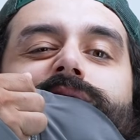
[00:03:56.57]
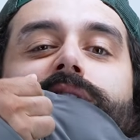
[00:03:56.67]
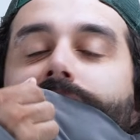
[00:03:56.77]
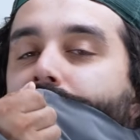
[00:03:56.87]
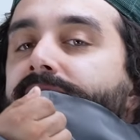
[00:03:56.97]

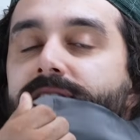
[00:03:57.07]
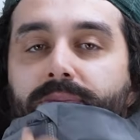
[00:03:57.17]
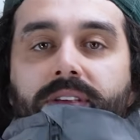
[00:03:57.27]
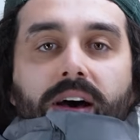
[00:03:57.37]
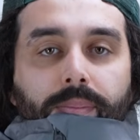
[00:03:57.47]
all the way
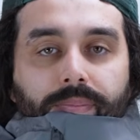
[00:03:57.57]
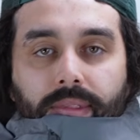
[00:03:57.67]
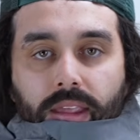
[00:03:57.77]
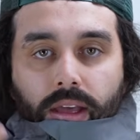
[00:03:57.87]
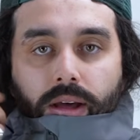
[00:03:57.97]
zipped up,
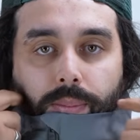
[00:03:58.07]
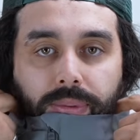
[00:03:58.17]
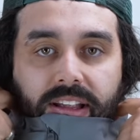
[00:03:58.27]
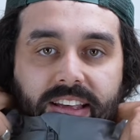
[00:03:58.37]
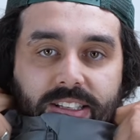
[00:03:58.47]

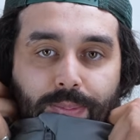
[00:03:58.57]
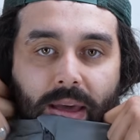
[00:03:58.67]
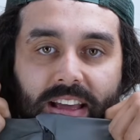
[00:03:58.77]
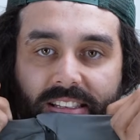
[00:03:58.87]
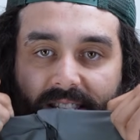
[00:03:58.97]
plenty of
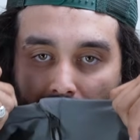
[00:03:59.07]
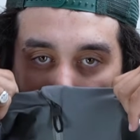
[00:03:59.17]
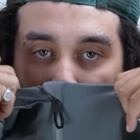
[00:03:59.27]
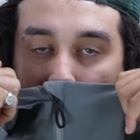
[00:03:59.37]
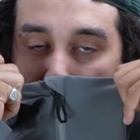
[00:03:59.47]
space
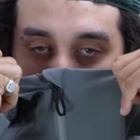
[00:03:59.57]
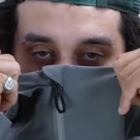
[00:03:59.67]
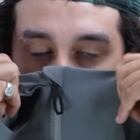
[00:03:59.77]
in here